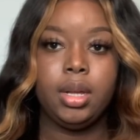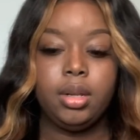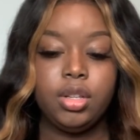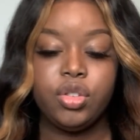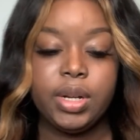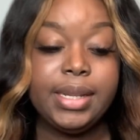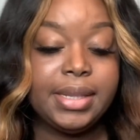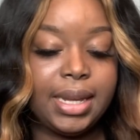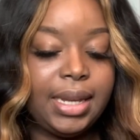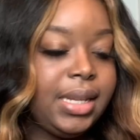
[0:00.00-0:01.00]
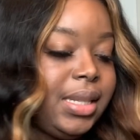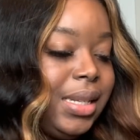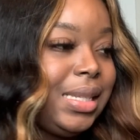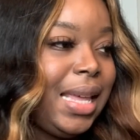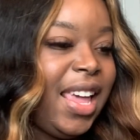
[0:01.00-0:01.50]
The dress is
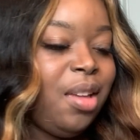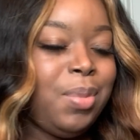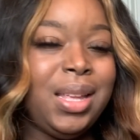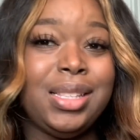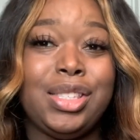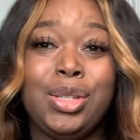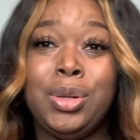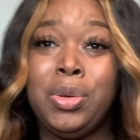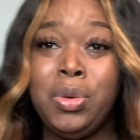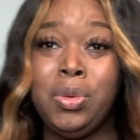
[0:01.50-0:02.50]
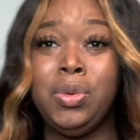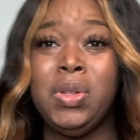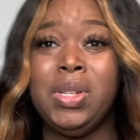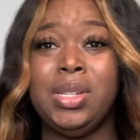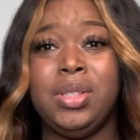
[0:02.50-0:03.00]
a tad bit
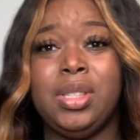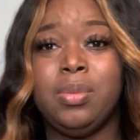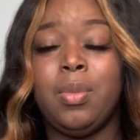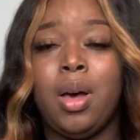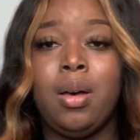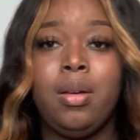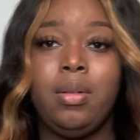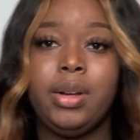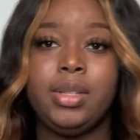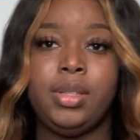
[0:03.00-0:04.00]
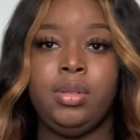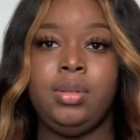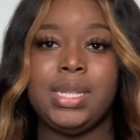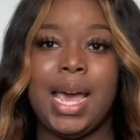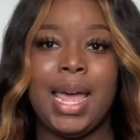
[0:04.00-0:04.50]
too small or
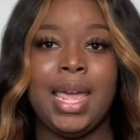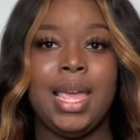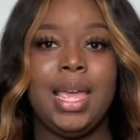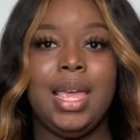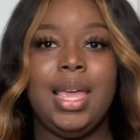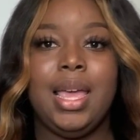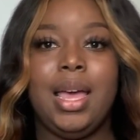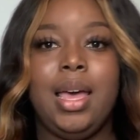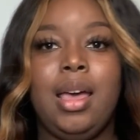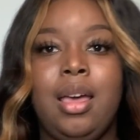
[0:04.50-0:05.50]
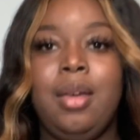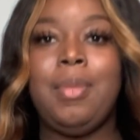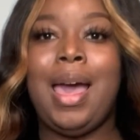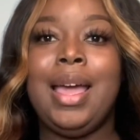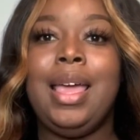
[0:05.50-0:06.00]
too tight.
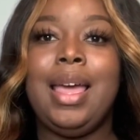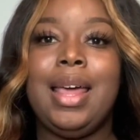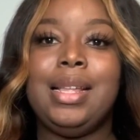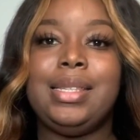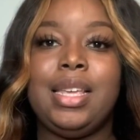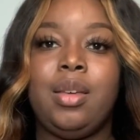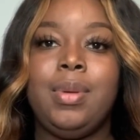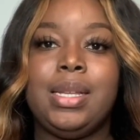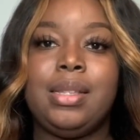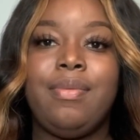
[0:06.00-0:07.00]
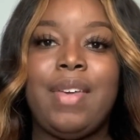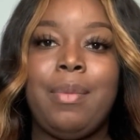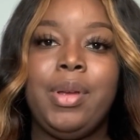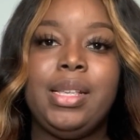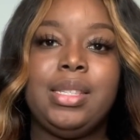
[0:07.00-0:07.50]
I can kind of tell because the
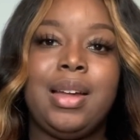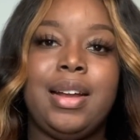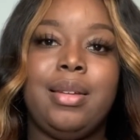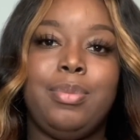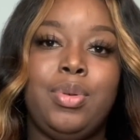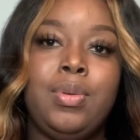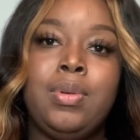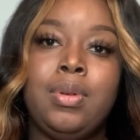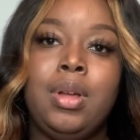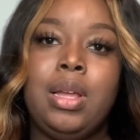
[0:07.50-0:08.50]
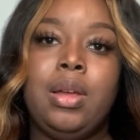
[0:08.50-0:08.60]
fabric is starting to pull